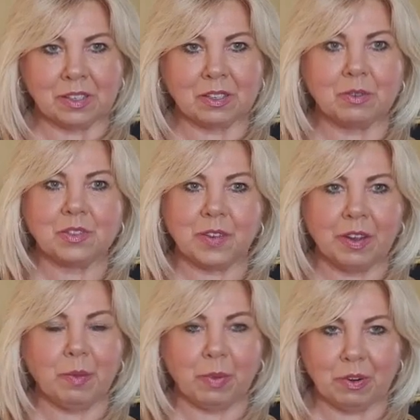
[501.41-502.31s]
So it's
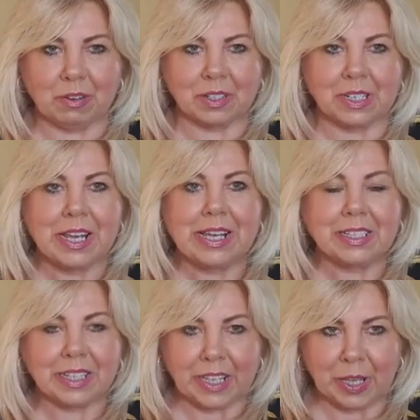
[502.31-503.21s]
very important
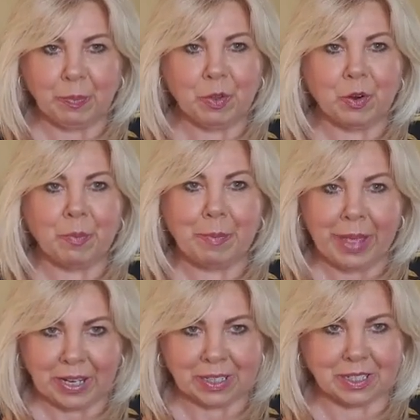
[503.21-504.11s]
to keep your
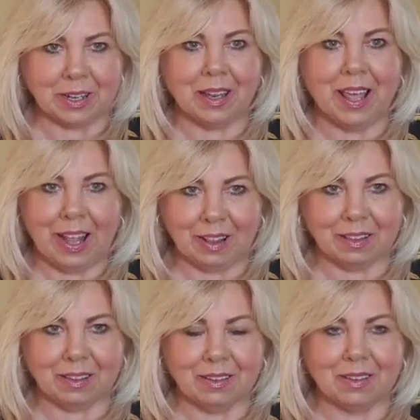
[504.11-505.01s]
mental
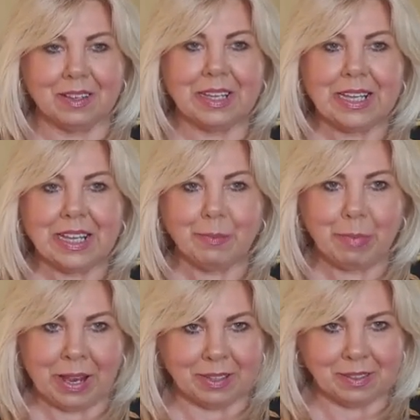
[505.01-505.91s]
health
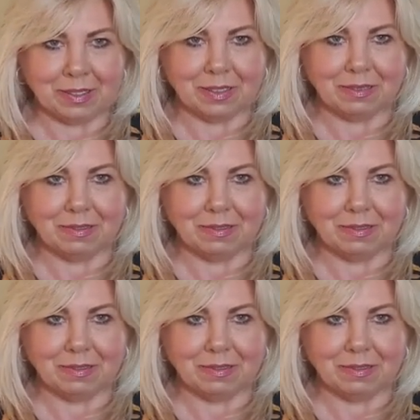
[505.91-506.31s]
balanced.